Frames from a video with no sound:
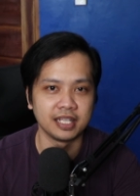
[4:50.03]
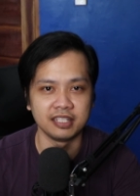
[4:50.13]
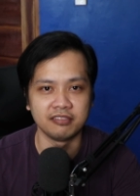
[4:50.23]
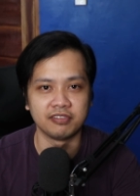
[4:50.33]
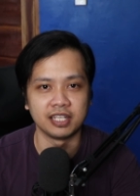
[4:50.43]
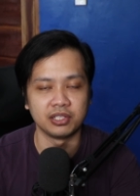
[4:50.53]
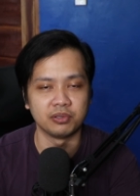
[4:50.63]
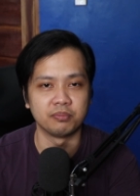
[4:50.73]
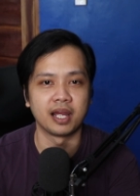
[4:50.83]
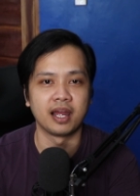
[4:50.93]
and even
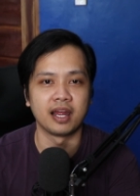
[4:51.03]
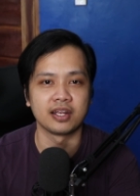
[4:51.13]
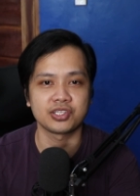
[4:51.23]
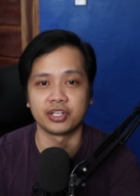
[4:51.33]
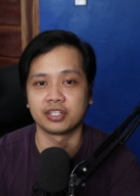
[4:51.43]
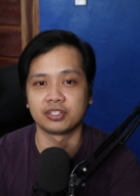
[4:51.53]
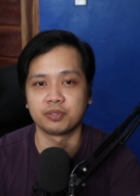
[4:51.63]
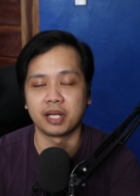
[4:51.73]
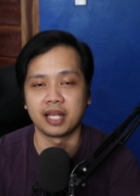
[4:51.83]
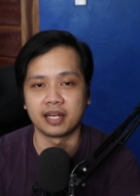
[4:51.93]
yung mga starter
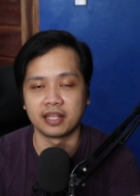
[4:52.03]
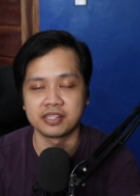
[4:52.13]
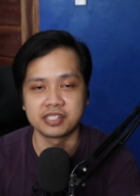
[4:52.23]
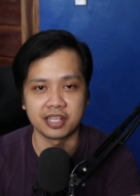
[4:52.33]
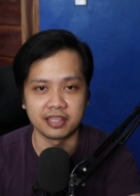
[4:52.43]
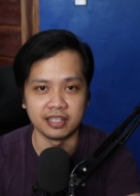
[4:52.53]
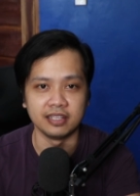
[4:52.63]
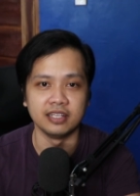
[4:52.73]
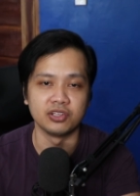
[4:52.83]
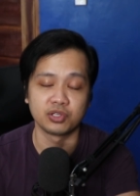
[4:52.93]
pa lang natin sa three
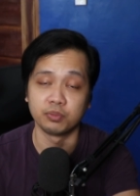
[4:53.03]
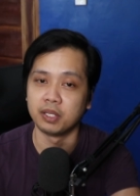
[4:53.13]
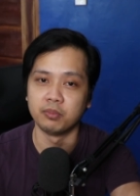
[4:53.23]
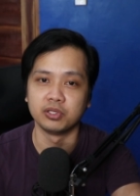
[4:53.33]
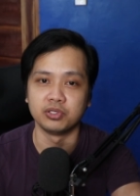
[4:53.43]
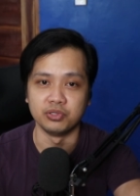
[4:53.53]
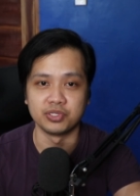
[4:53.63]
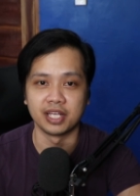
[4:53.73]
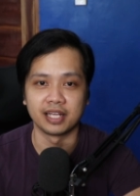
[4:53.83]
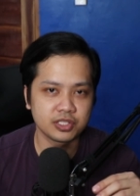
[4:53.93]
D should be able to
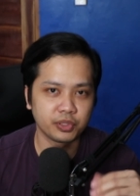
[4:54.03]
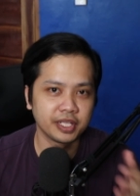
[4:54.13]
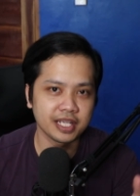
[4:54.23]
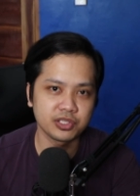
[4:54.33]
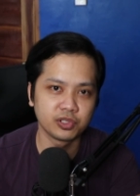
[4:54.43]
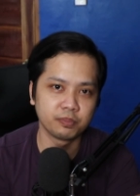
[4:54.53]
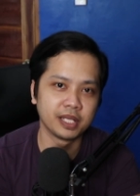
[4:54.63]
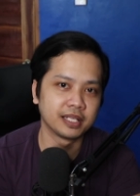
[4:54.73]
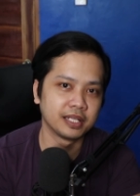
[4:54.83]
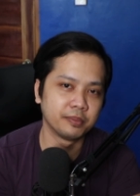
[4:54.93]
use that. So yung next group
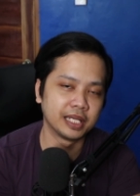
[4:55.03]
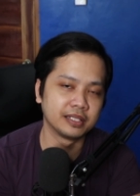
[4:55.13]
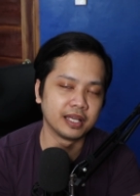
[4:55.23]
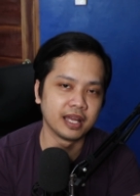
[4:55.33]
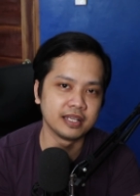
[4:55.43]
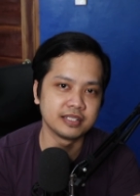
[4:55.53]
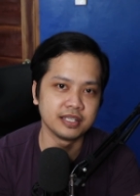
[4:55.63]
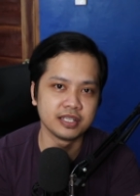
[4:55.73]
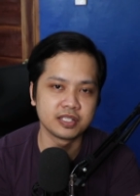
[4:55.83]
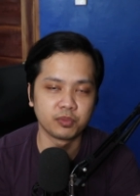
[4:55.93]
natin naman guys
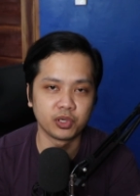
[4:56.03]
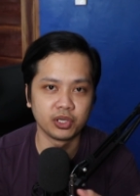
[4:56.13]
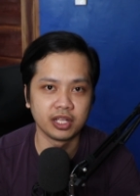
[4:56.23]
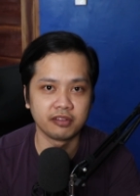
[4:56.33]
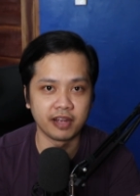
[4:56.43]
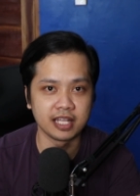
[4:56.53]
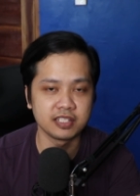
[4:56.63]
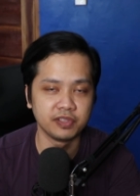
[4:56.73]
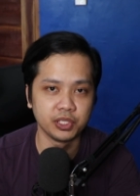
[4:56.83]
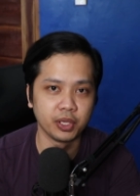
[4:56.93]
is more on
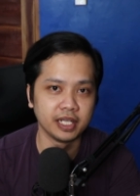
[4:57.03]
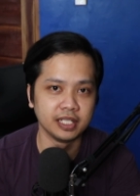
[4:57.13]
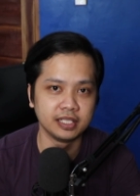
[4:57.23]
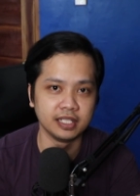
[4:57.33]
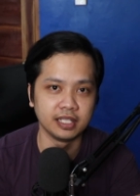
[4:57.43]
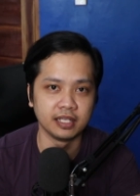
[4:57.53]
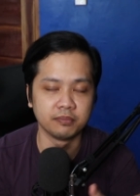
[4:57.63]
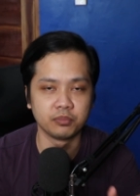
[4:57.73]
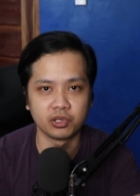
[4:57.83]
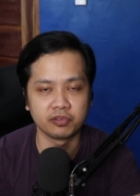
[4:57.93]
advanced video editing
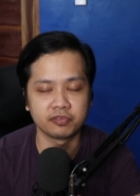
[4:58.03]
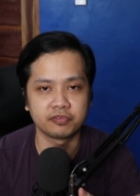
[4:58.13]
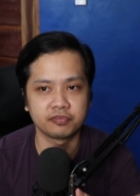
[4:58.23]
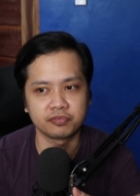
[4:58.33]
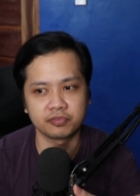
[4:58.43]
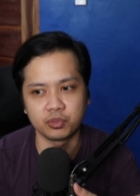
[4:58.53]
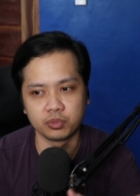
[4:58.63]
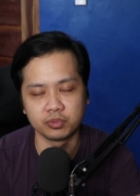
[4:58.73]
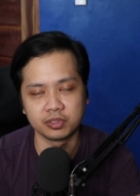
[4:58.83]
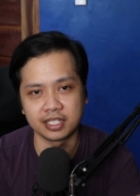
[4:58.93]
and more of
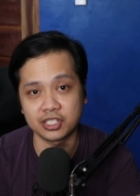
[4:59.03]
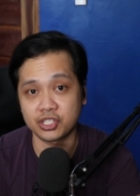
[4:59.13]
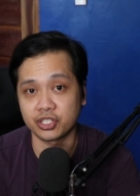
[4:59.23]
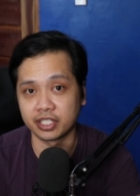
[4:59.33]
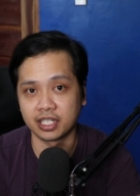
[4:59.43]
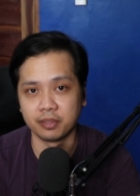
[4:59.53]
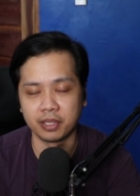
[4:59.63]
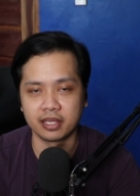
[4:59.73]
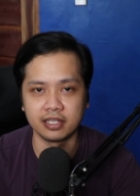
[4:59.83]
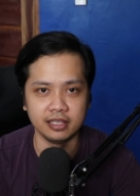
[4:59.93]
kung nagsa-start ka na
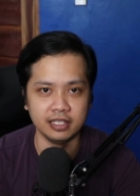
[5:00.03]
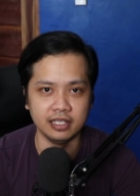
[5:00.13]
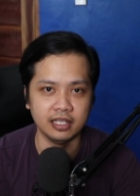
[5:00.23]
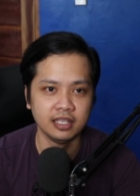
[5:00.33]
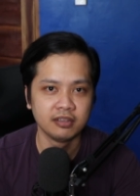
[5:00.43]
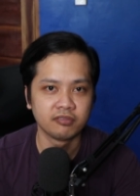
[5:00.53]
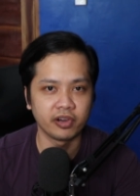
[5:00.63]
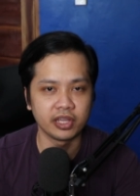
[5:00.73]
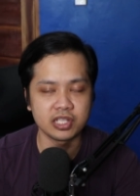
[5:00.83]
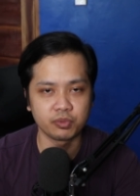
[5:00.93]
mag three D.
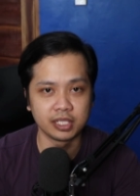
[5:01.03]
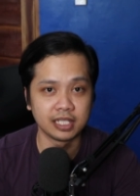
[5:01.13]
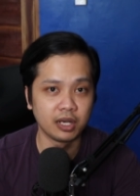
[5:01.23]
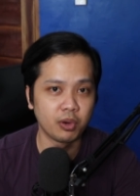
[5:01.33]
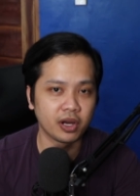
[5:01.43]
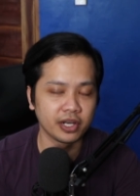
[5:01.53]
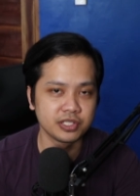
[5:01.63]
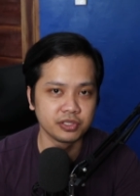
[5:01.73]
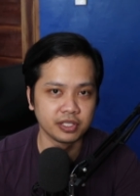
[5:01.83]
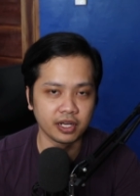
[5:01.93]
For this one, dalawang
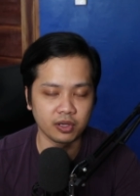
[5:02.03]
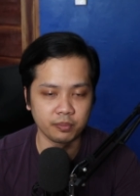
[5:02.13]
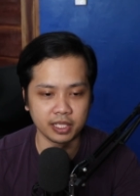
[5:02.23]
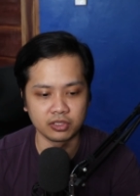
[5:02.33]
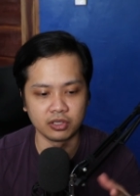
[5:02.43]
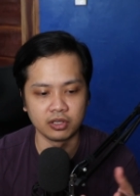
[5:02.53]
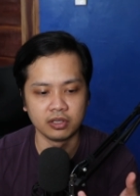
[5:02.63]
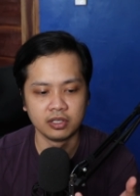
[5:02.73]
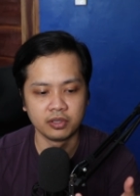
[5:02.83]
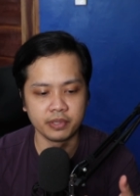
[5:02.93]
cards yung recommend
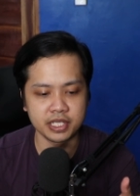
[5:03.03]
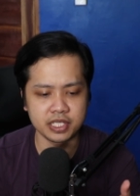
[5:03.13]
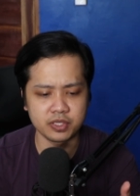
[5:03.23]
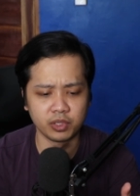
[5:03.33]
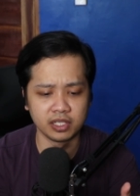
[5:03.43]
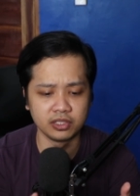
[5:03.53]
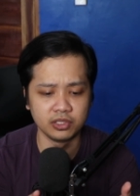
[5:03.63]
ko, which is one